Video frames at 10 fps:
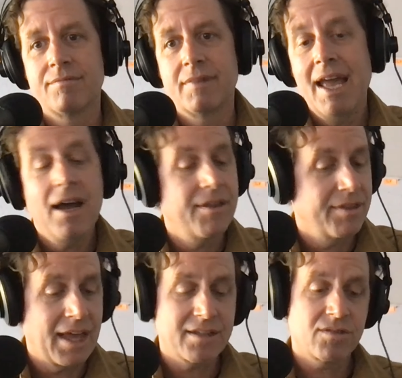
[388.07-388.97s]
Yeah,
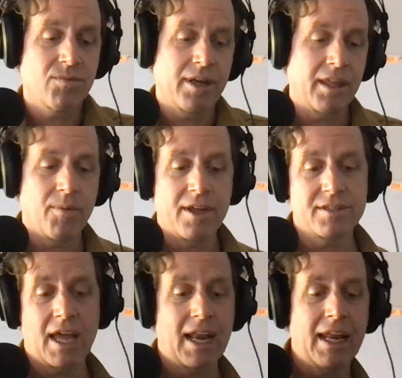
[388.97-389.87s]
that's really well
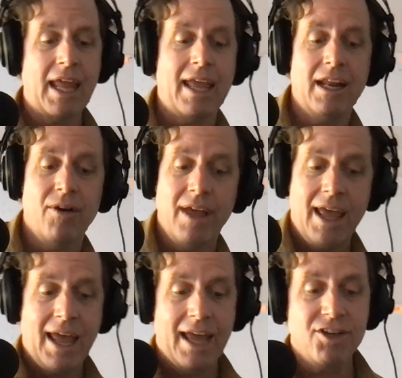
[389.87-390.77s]
said. And, you know,
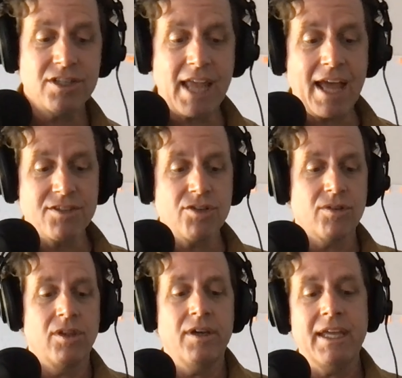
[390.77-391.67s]
and just as you're
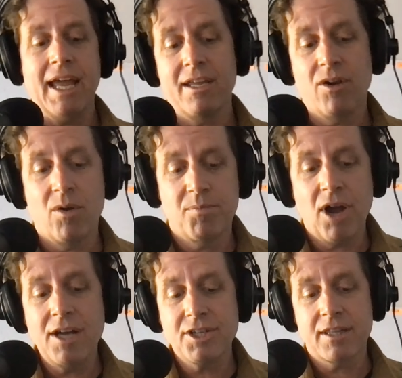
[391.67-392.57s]
looking at your own
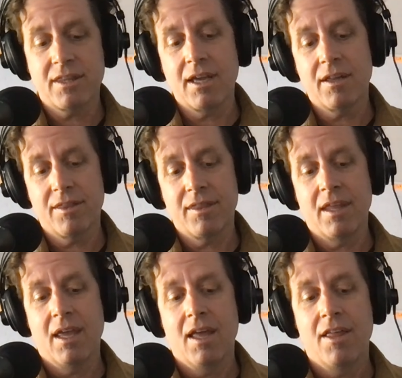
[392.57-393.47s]
project,
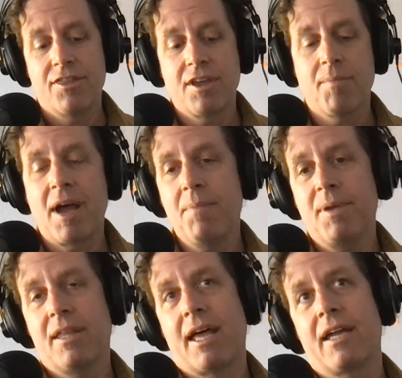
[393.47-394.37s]
there might
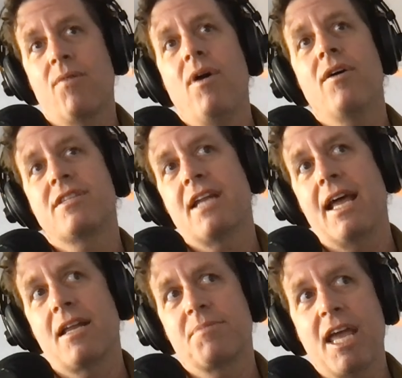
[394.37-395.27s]
be like, well, it's an
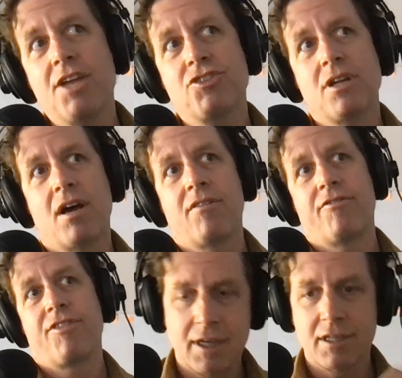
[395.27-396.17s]
adaptation
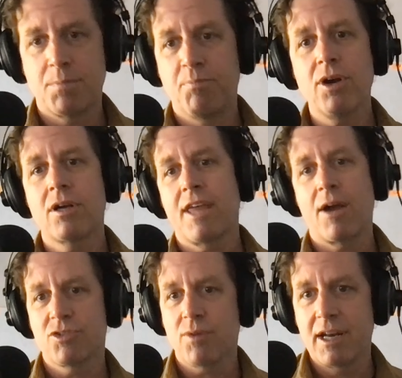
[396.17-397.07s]
of this book that
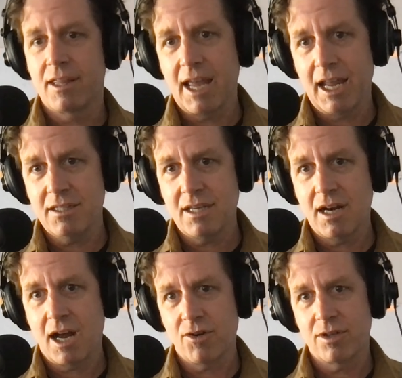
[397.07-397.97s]
was written in the
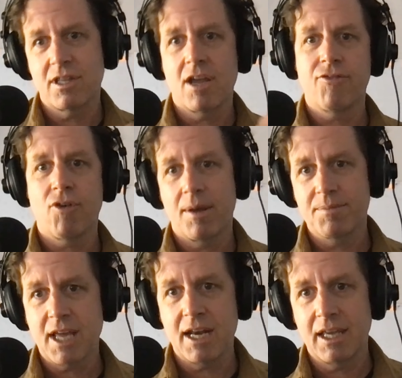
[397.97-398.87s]
1800s. Therefore, I'm
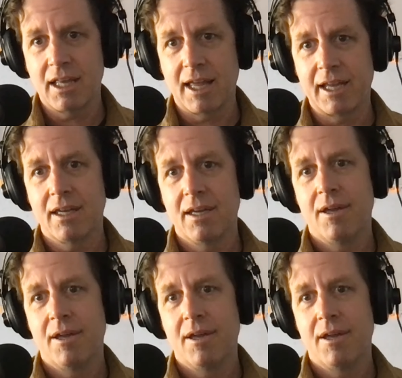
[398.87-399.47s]
setting it like,